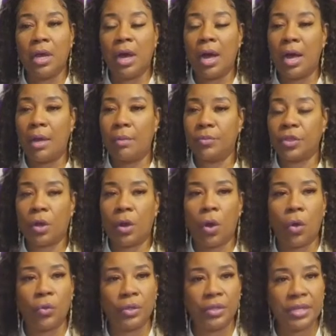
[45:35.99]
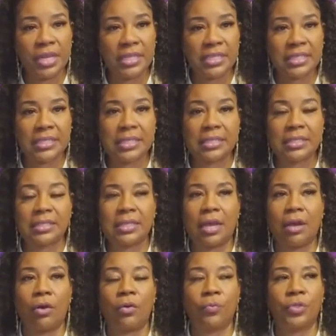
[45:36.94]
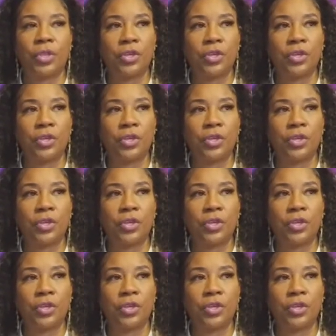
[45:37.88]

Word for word: um, the holistic self,